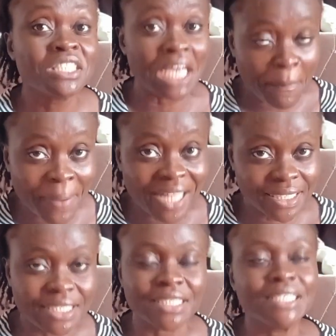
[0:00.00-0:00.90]

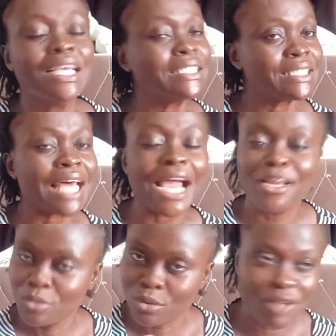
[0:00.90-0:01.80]
chapati. Yes,
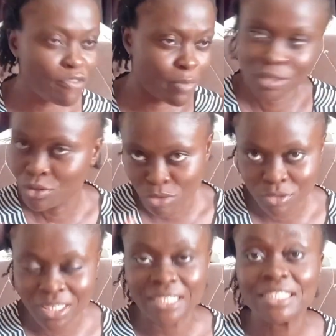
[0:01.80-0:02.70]
I know, everybody
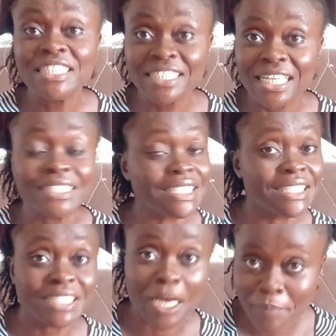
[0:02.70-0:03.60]
know that Indians
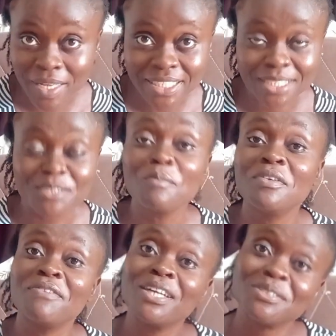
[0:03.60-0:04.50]
eat chapati. Some
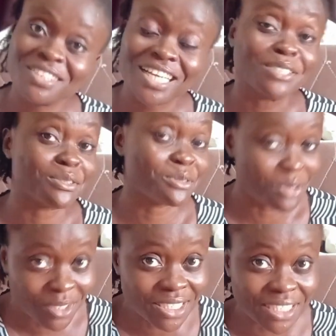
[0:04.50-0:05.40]
refer to it as
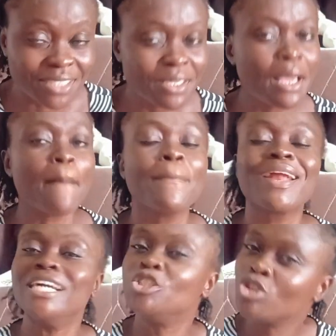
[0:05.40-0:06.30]
roti,
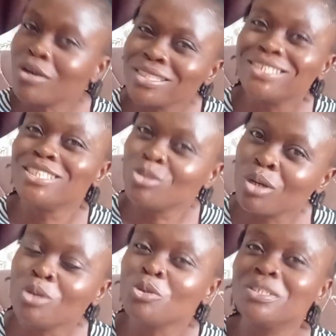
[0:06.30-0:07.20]
but I just did
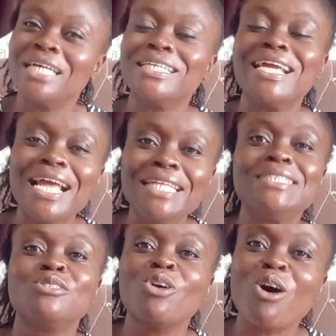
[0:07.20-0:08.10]
not know that they ate it